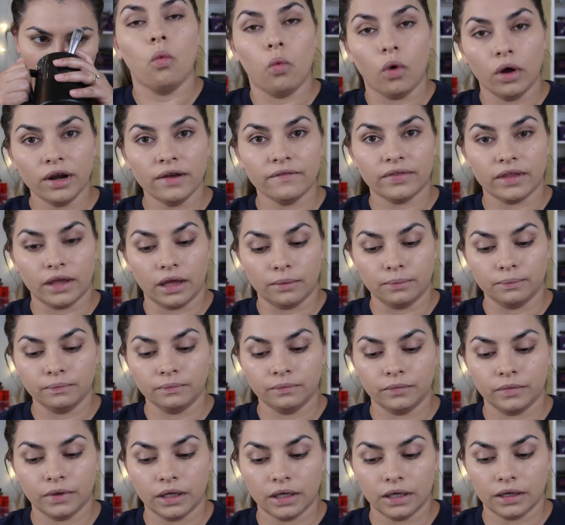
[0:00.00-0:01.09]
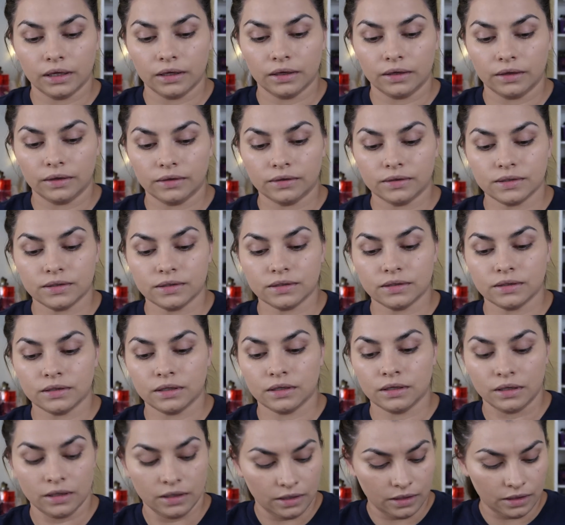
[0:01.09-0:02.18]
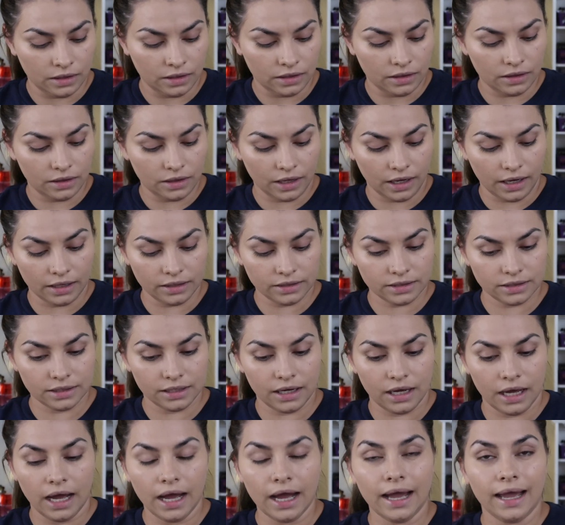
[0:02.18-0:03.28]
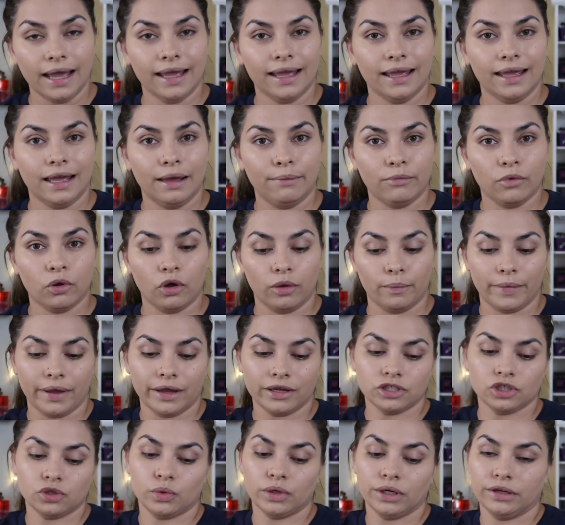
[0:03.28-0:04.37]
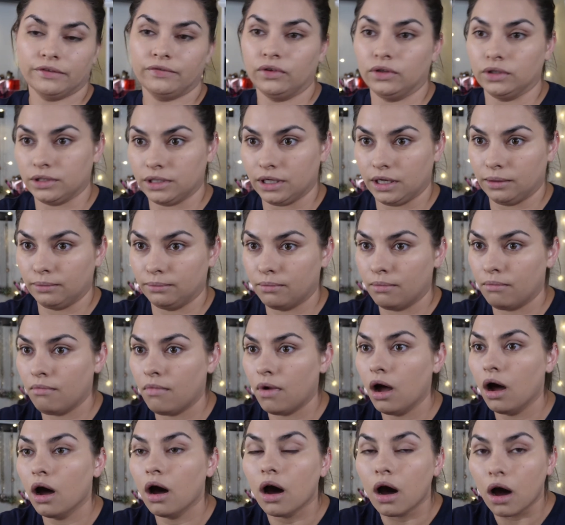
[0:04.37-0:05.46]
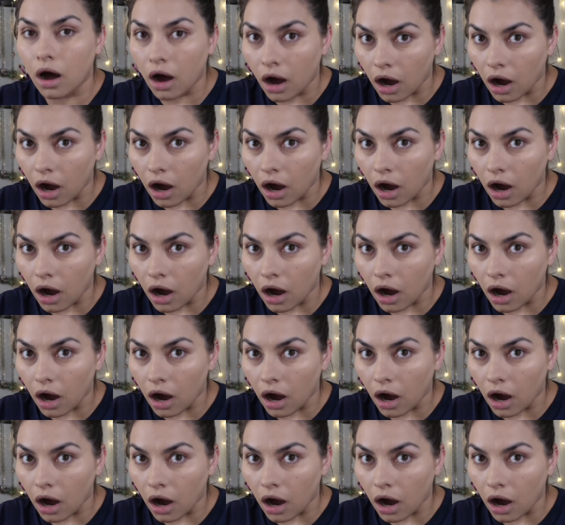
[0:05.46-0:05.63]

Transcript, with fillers: One of them is that I am going back to work full time.